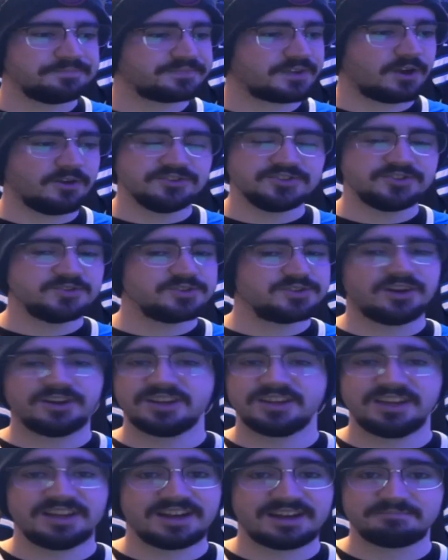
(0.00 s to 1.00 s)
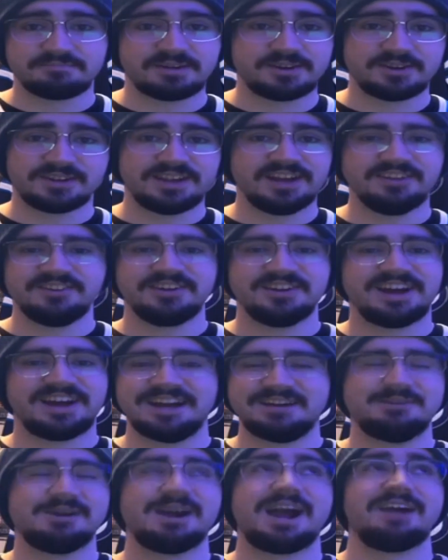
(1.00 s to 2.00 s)
Also talking about another
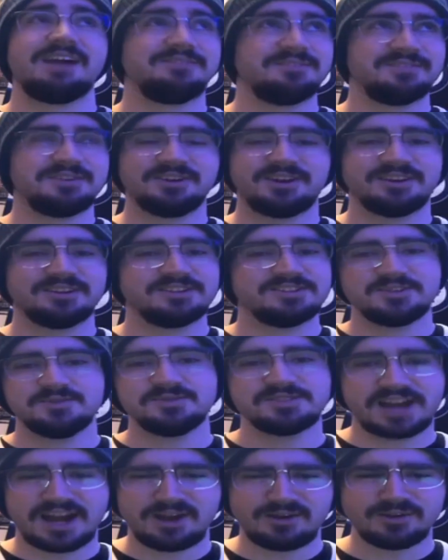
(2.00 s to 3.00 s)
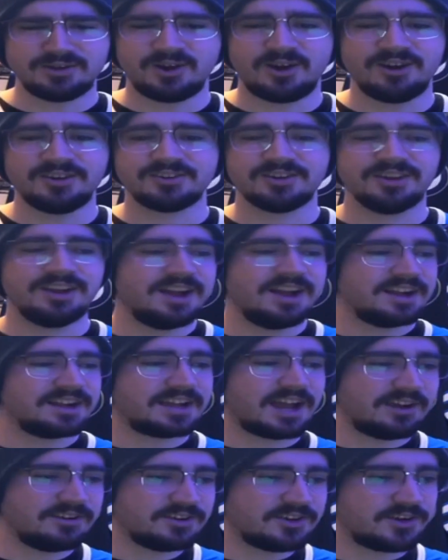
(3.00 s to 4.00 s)
guy who I haven't even gotten into is Kyle Connor.
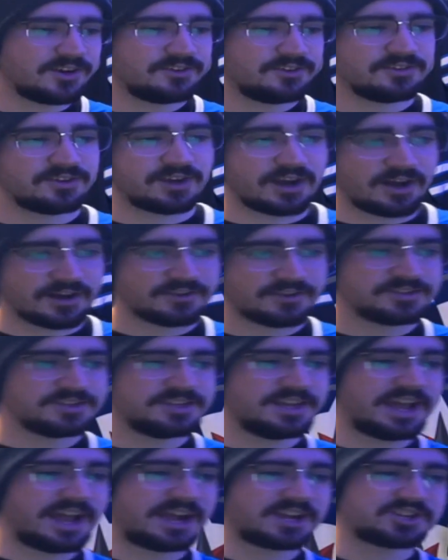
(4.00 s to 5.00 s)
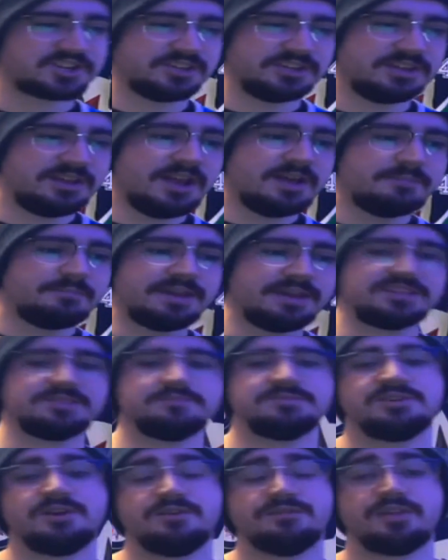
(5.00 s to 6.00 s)
Kyle Connor today actually makes
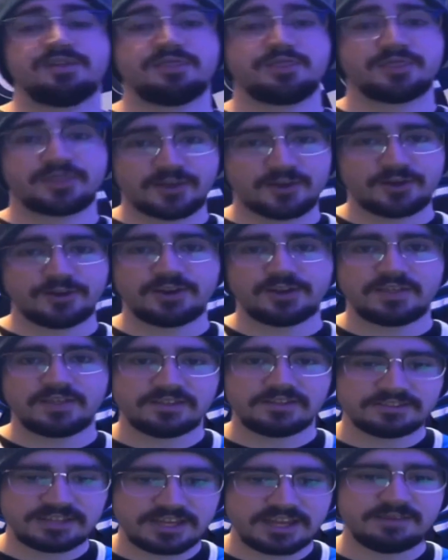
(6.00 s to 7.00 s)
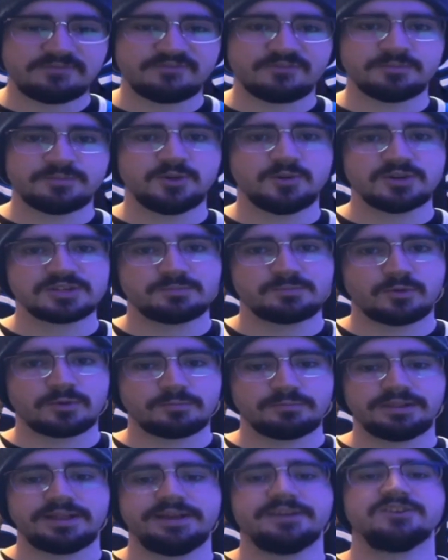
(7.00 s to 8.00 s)
himself a third in the league from
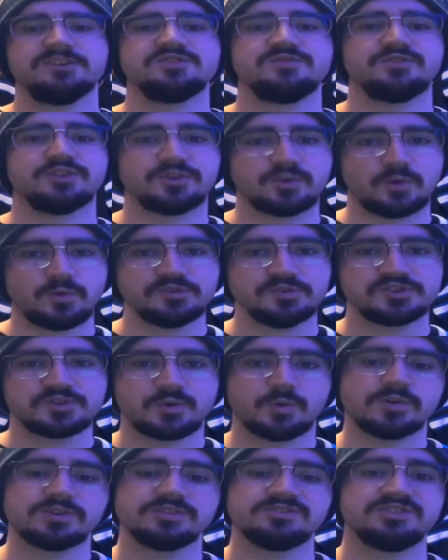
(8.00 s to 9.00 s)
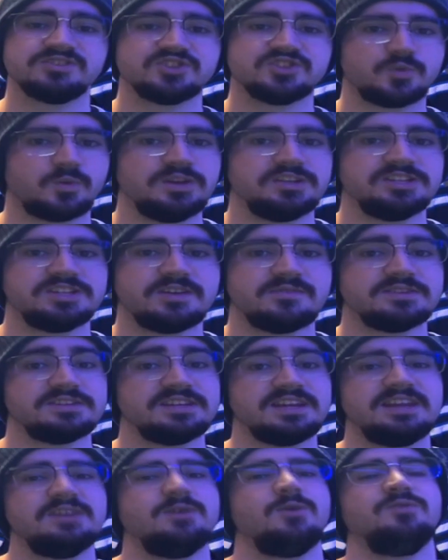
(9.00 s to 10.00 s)
U.S.-born players for goals scored since
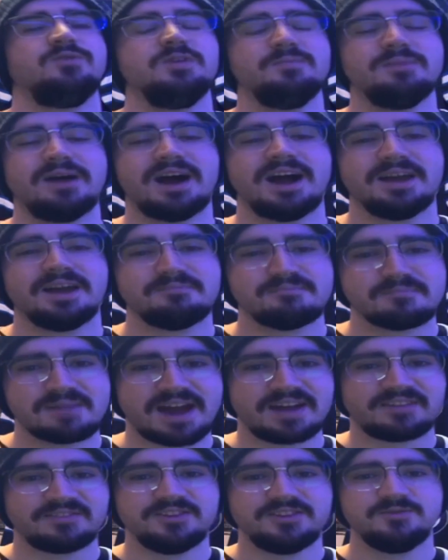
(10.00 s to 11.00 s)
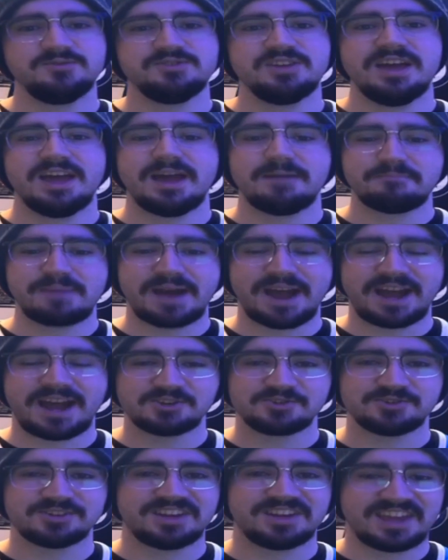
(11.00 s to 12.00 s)
2017, only behind Matthews and
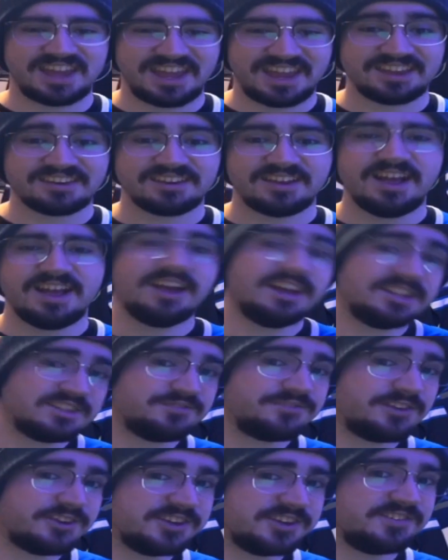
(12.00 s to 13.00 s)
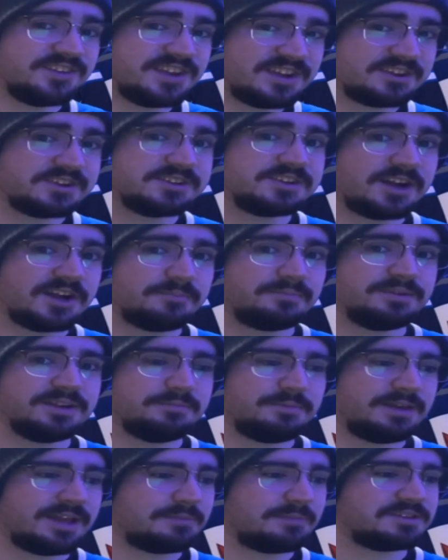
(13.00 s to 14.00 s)
Patrick Kane. That's a very, very good company
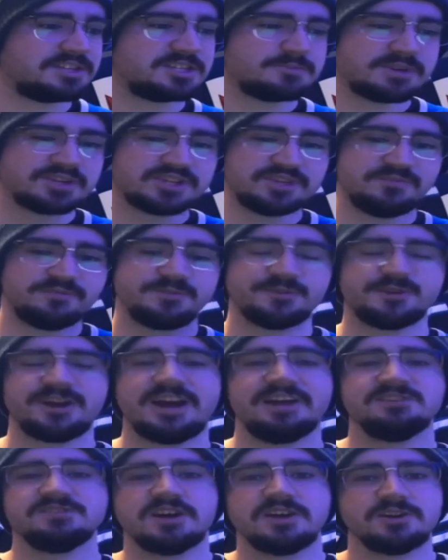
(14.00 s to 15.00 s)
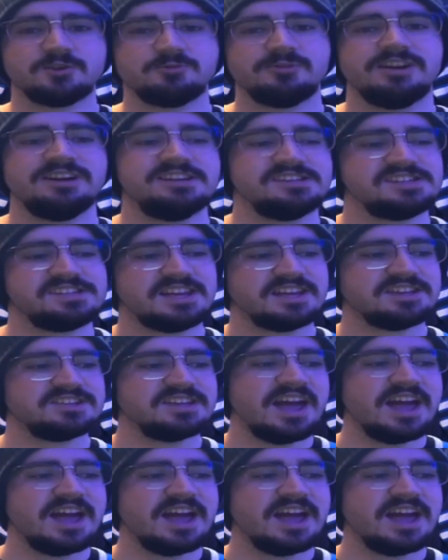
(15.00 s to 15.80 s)
to be kept in, especially for a guy as underrated as he is,